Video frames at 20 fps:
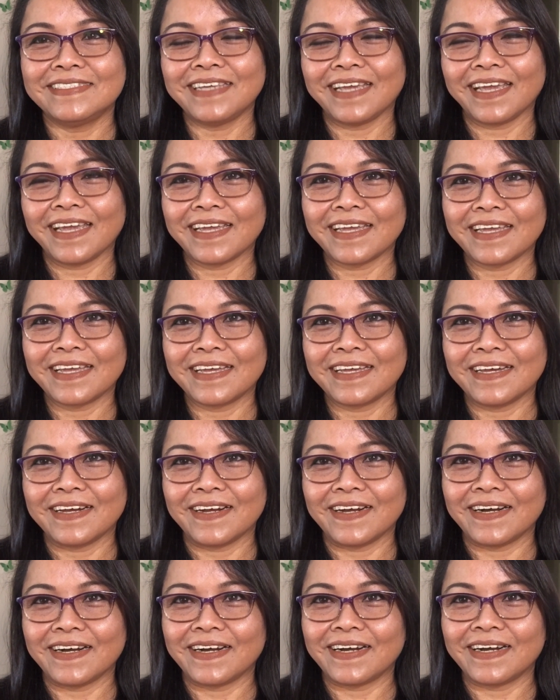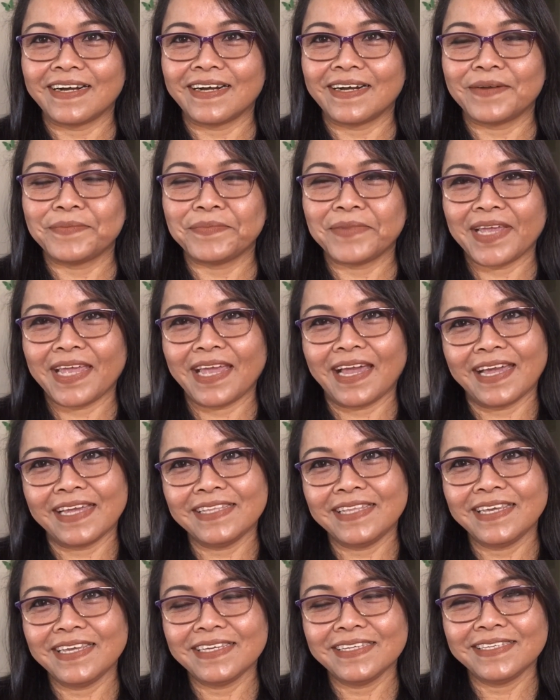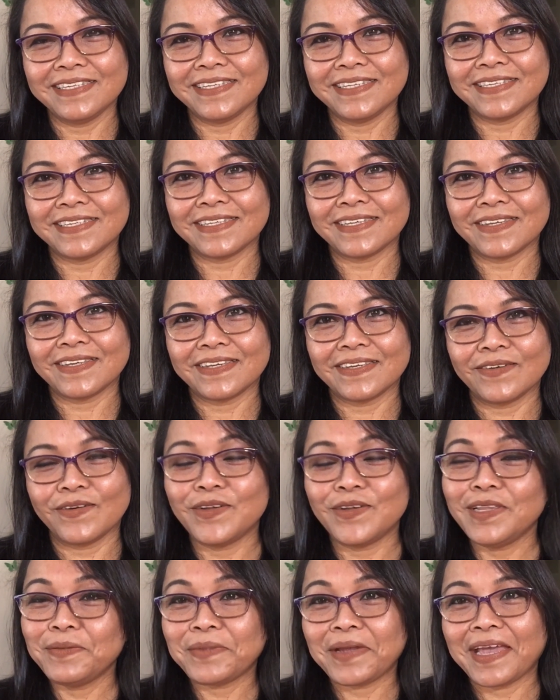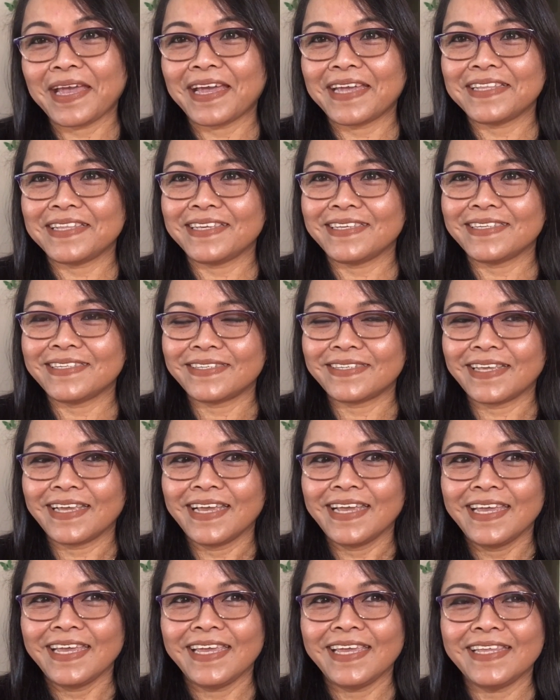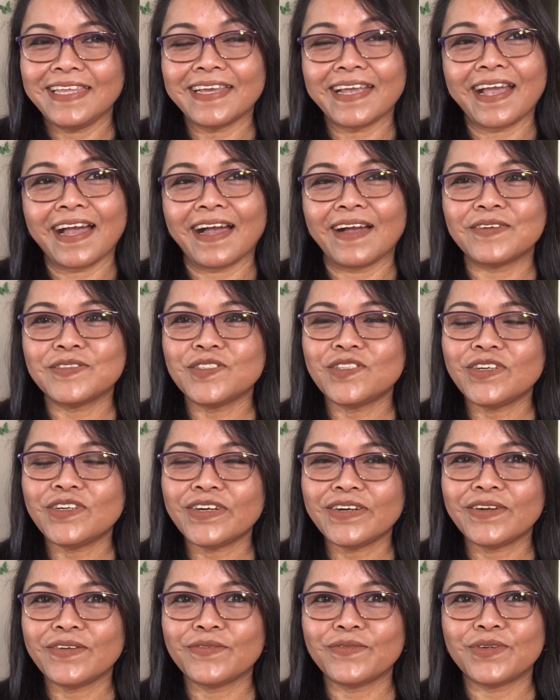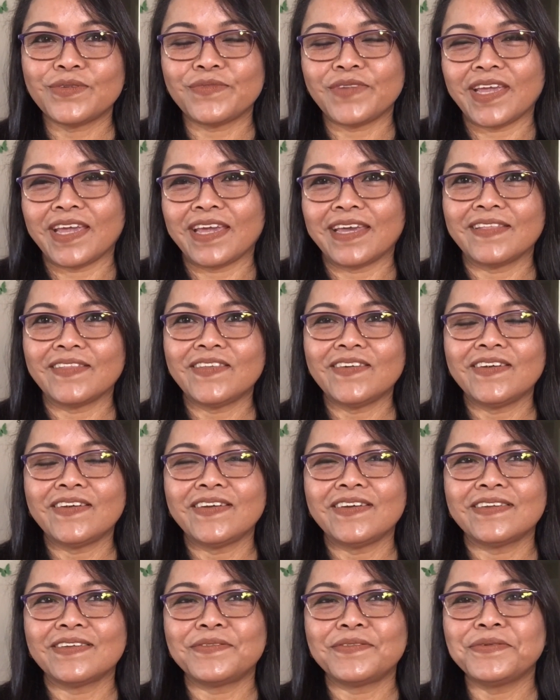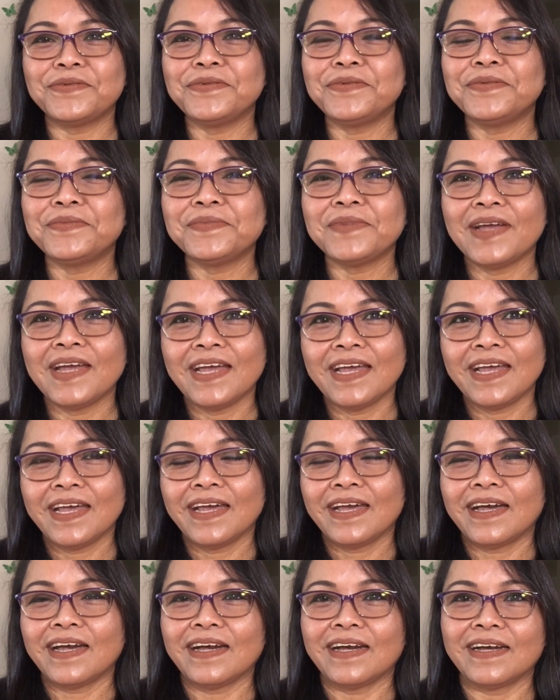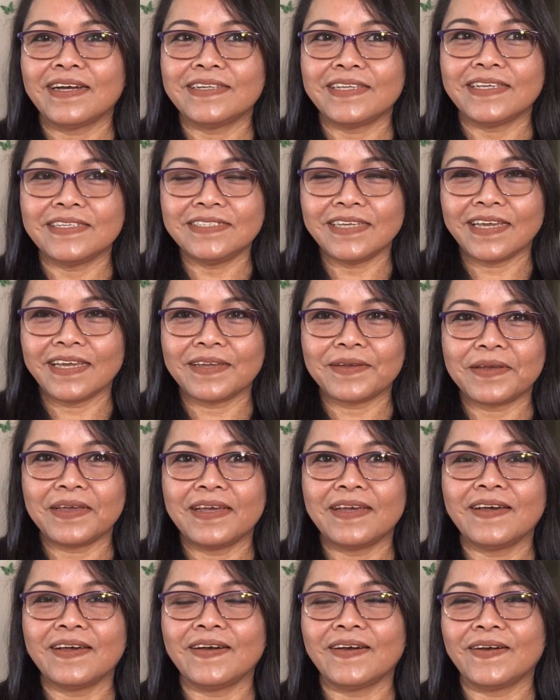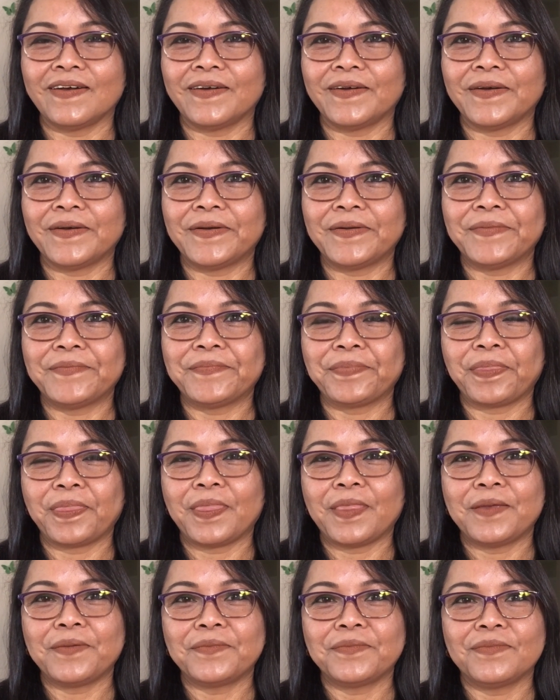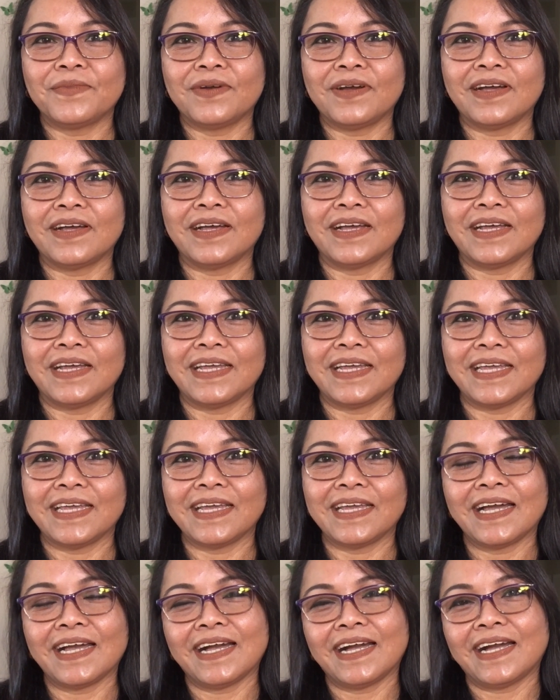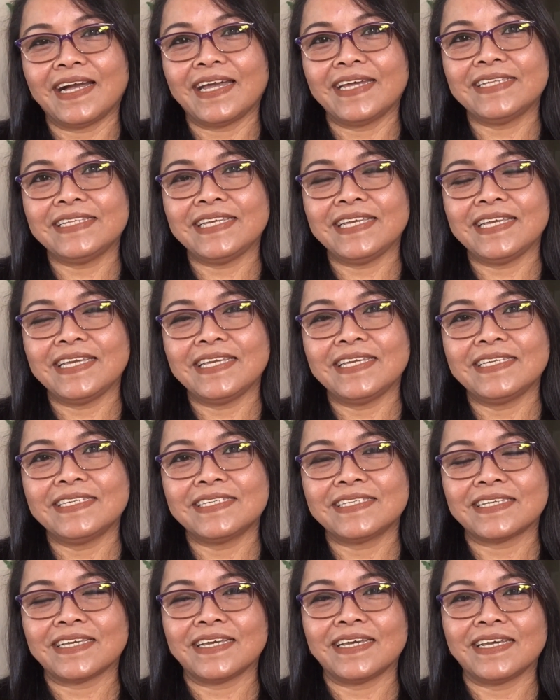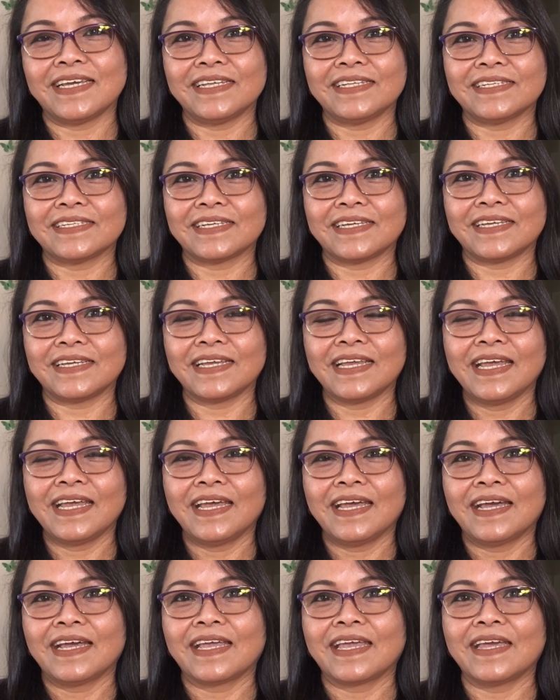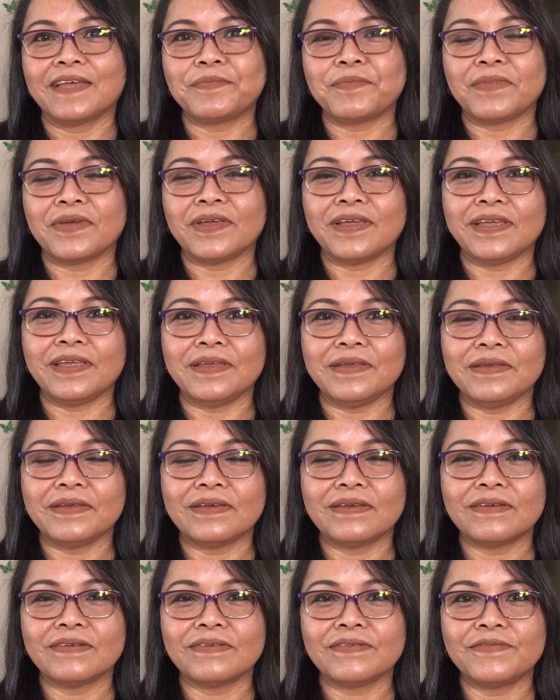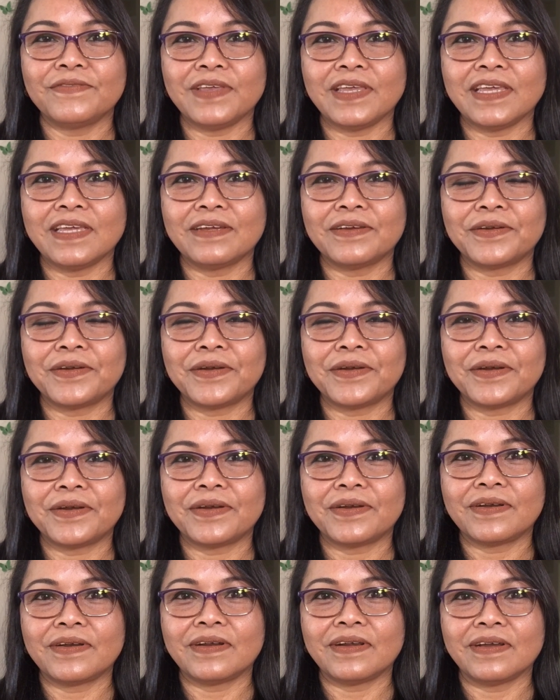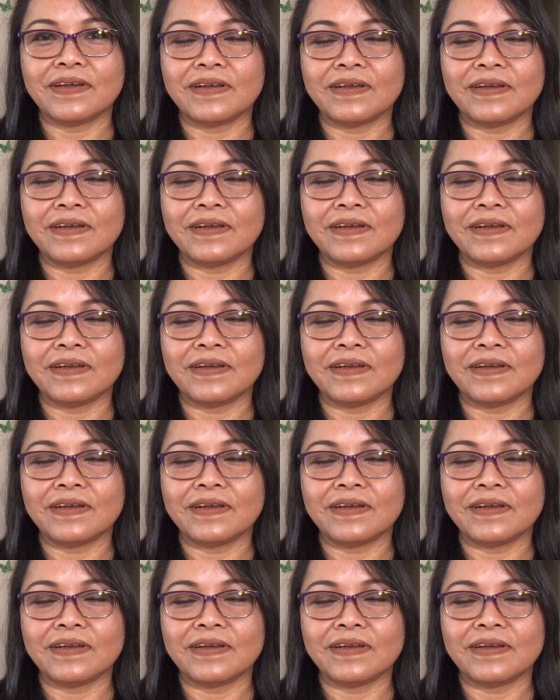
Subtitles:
check my IDs, only my IDs in the counter when we enter the room. They check my IDs and get my finger